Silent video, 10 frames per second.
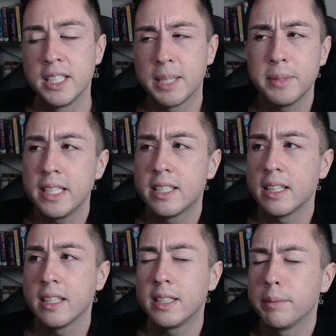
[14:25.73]
something
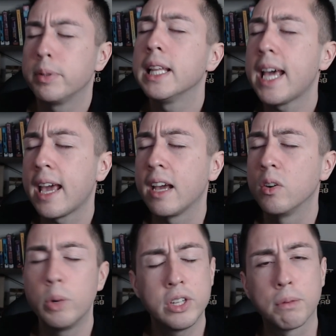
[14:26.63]
to, to play
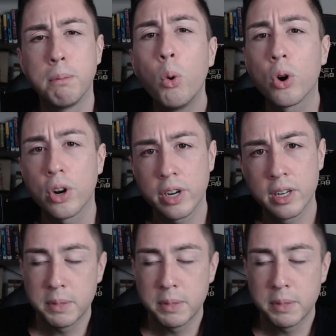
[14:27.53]
when they're bored.